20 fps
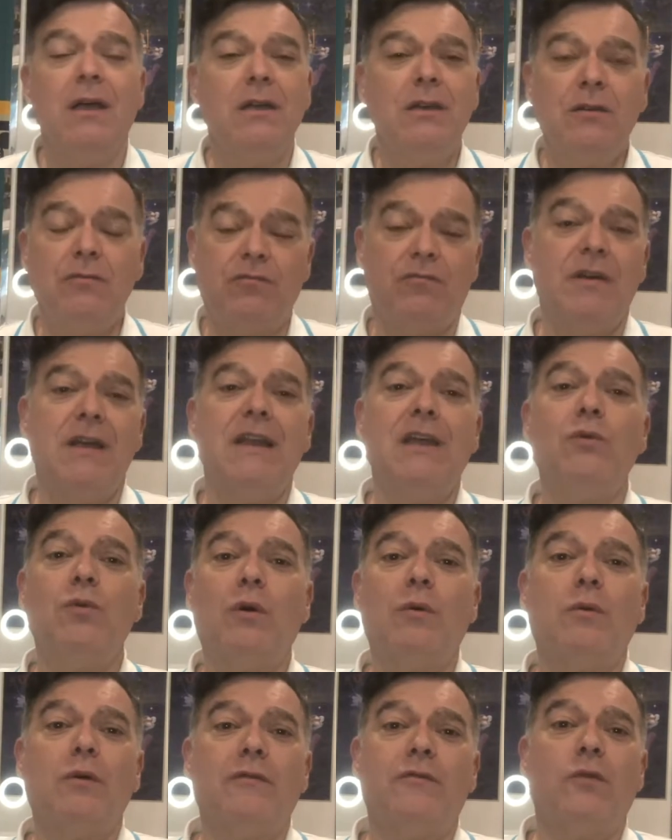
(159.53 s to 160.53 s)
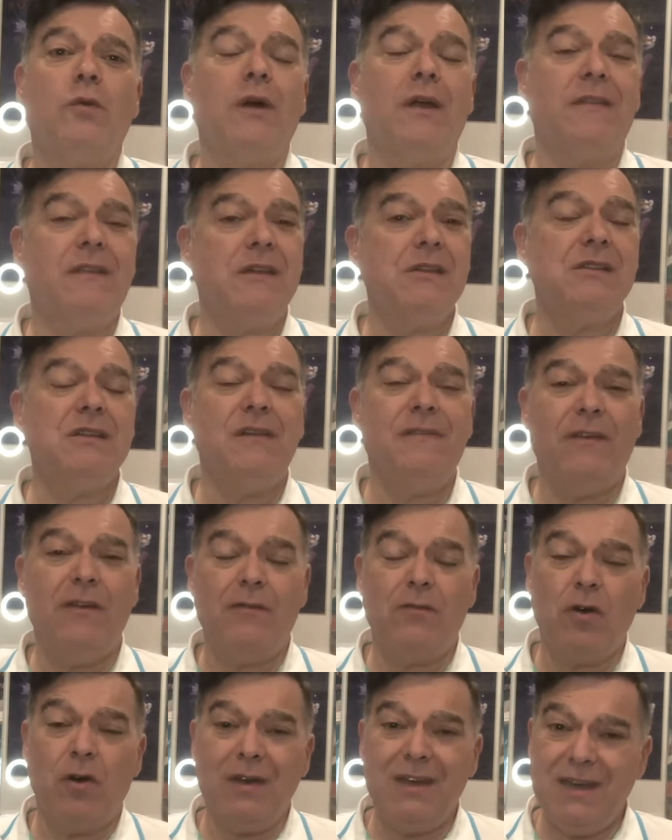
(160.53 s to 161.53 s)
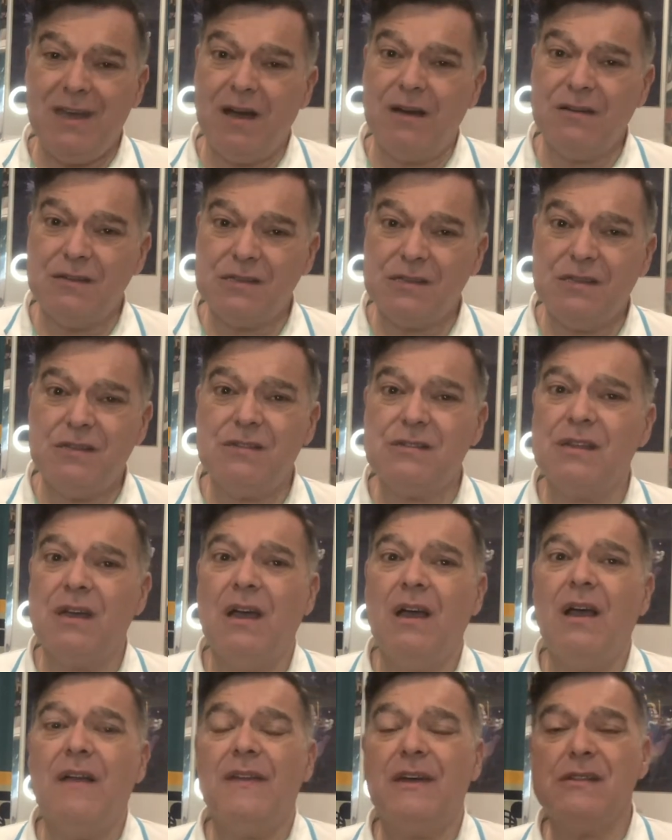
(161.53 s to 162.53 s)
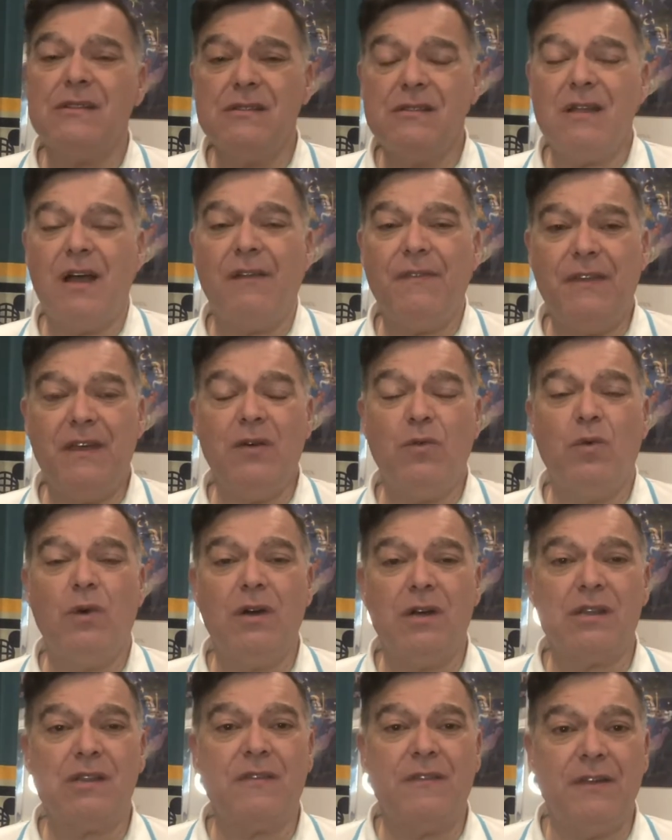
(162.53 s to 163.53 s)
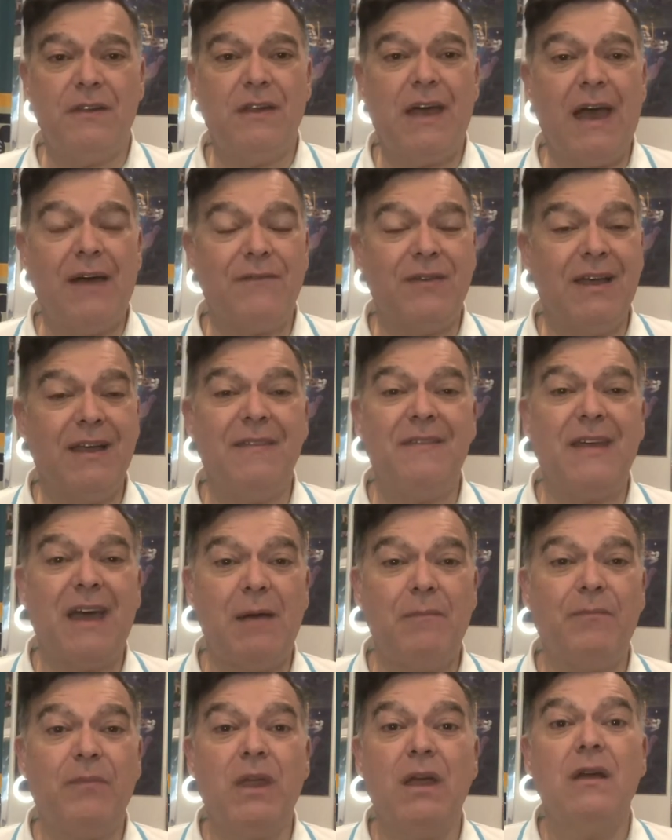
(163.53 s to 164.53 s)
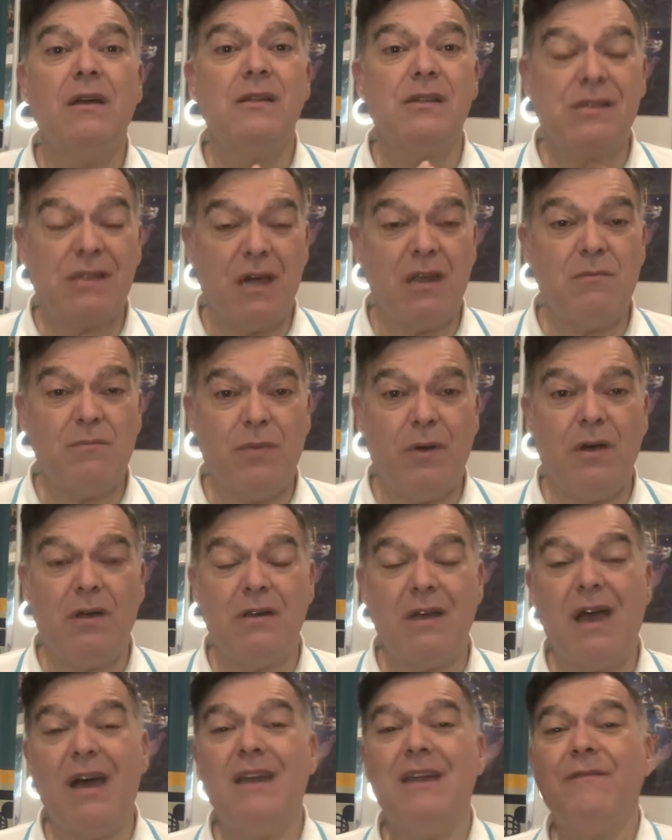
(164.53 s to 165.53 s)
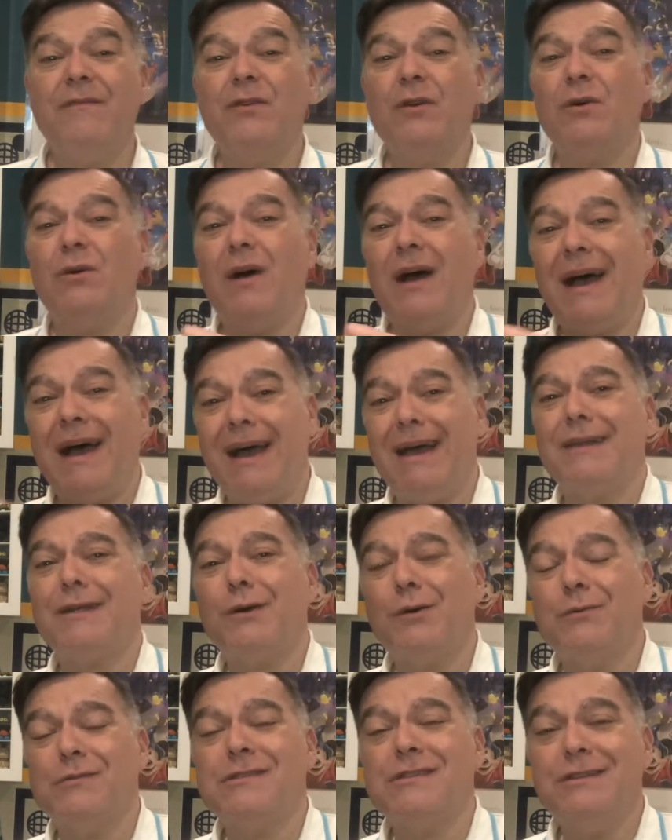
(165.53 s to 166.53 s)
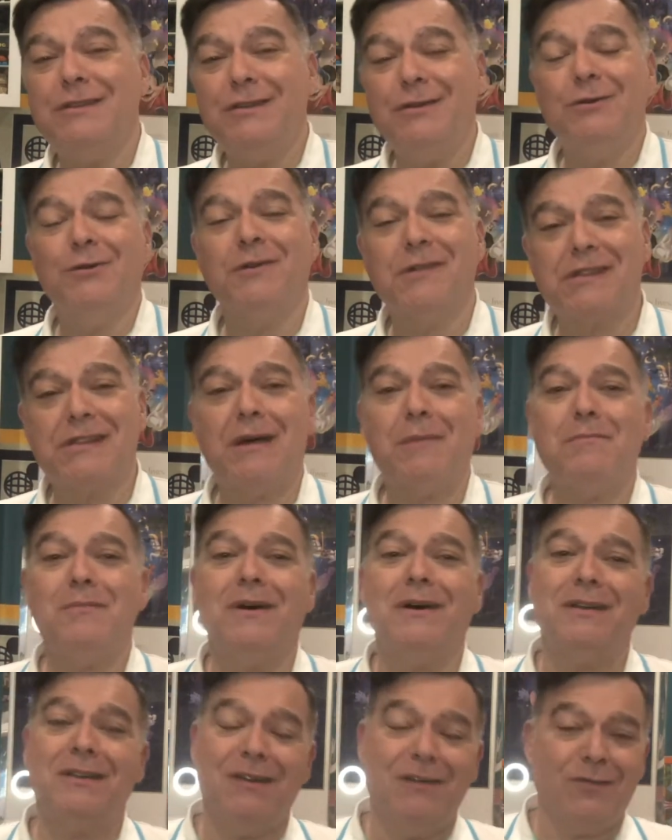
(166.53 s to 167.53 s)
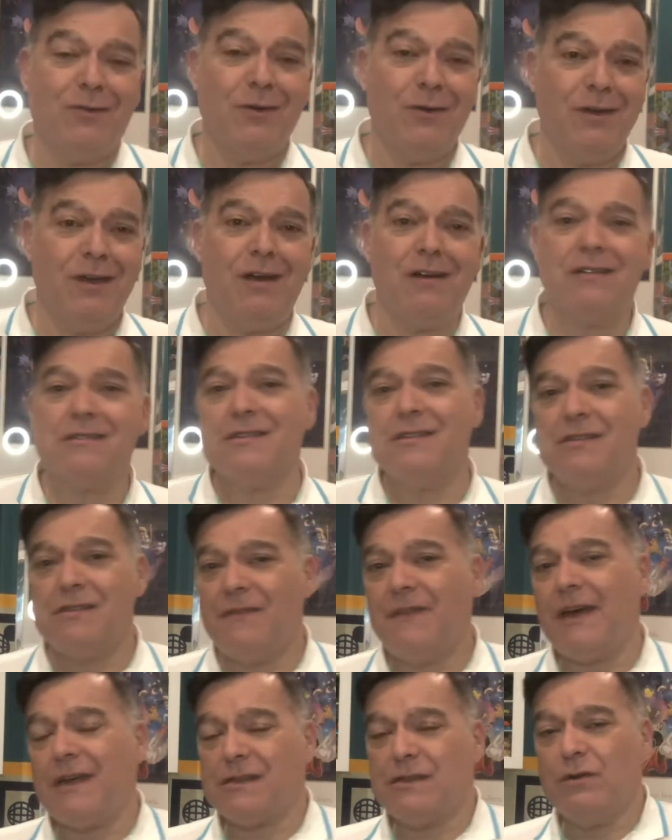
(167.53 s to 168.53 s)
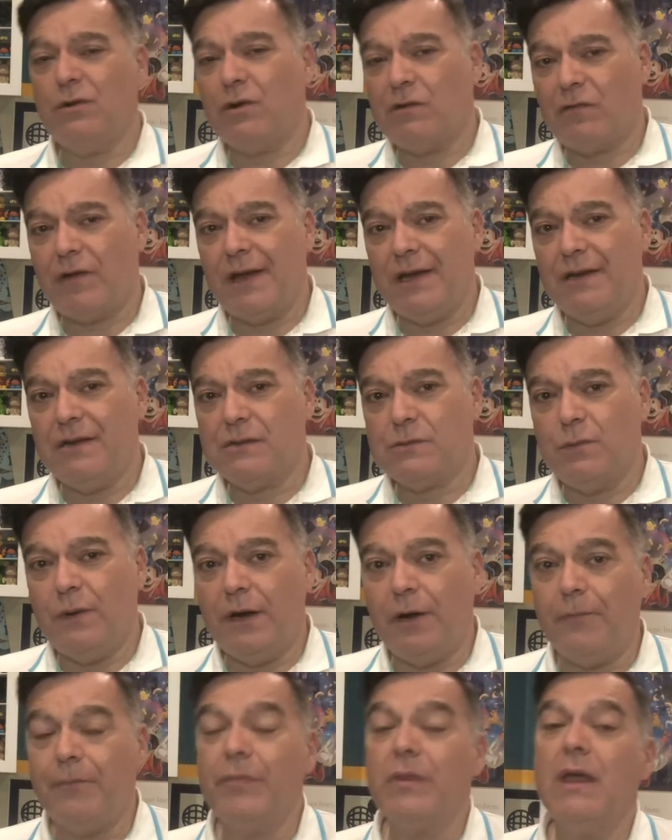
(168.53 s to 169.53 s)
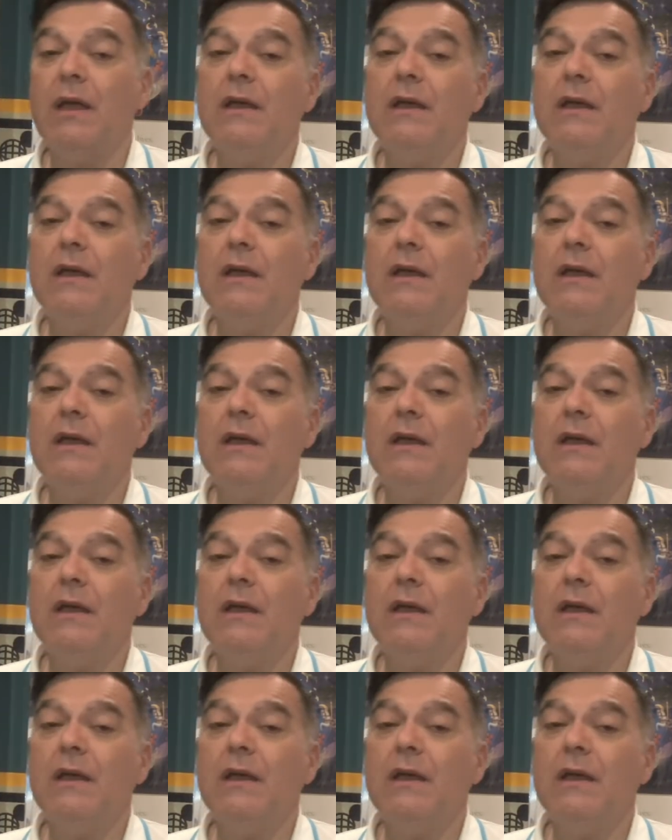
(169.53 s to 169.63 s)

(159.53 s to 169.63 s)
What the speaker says: You really want to avoid this, and if you've got youngsters, there's nothing worse than having them sunburn, and if you're adults and you're sunburnt, you've got youngsters, that's not great as well.